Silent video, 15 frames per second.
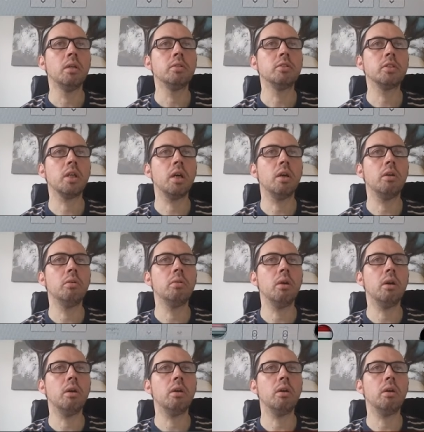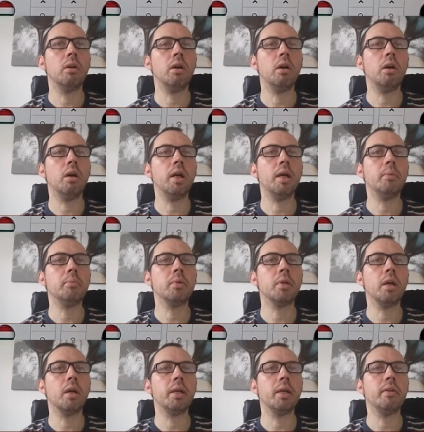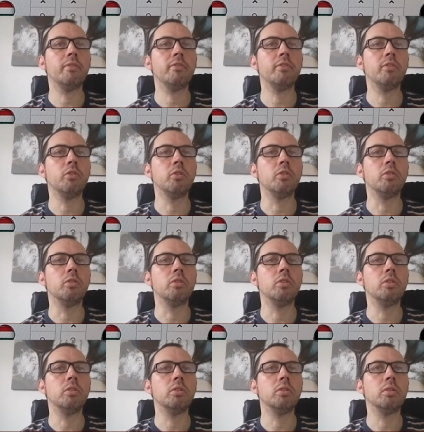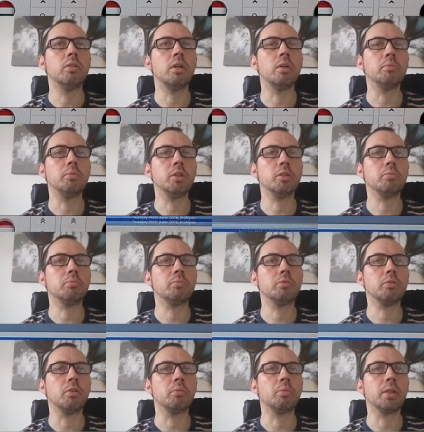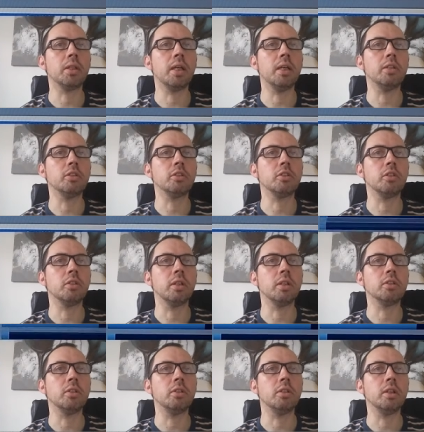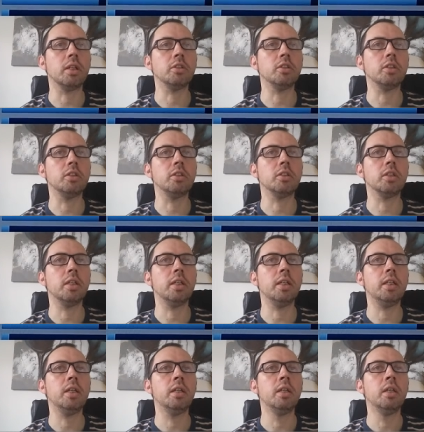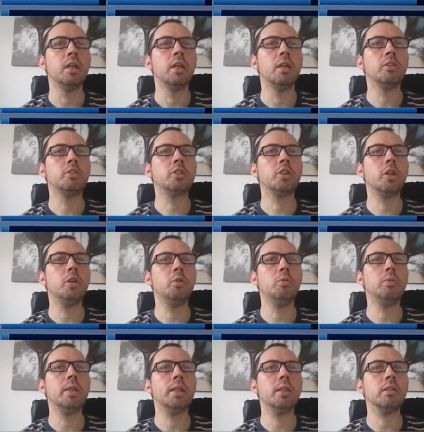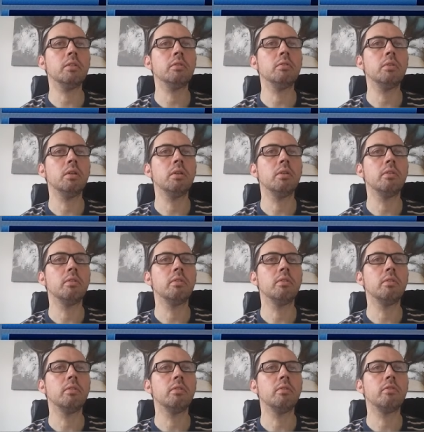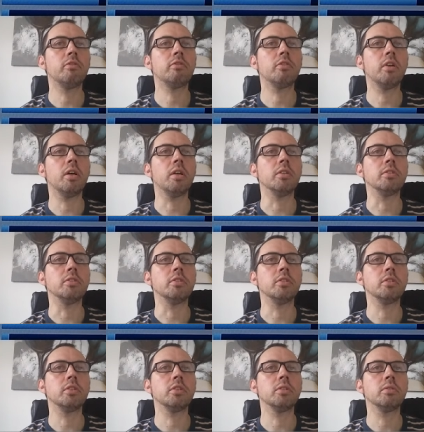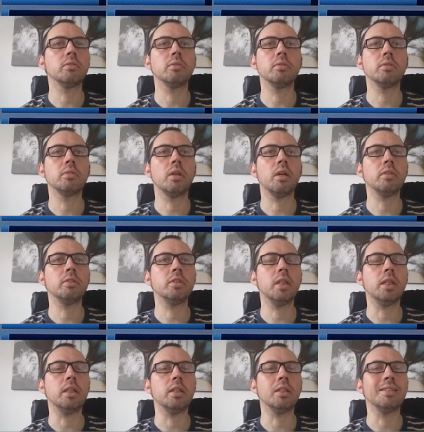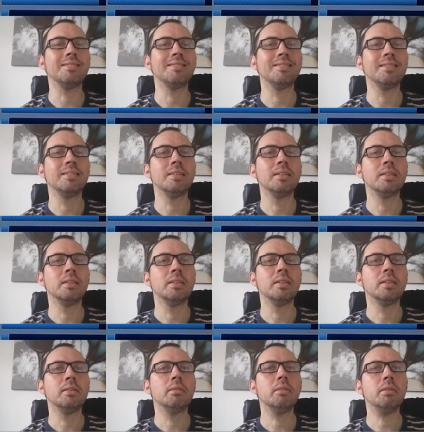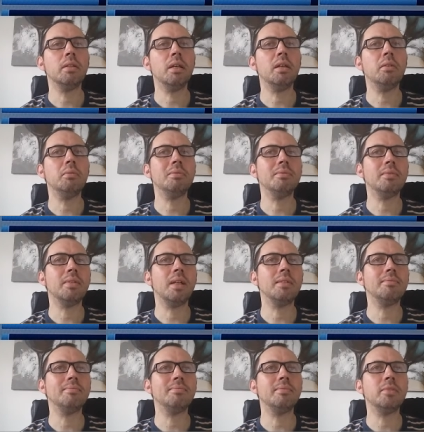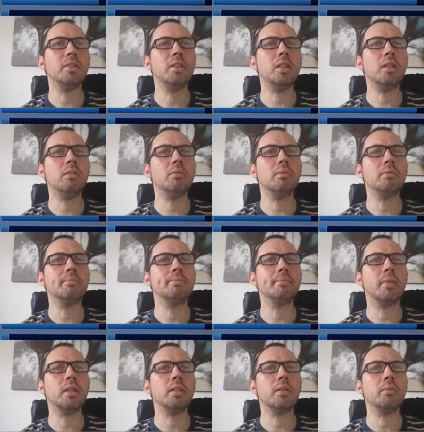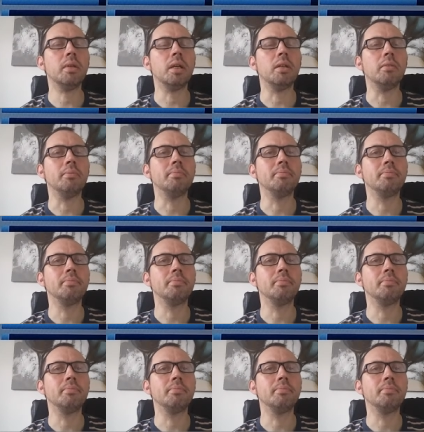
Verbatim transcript: So I am going for, I'm just sort of bringing that in shot there so you can actually see, 2-0 France. I think, I know. do you know, I don't know.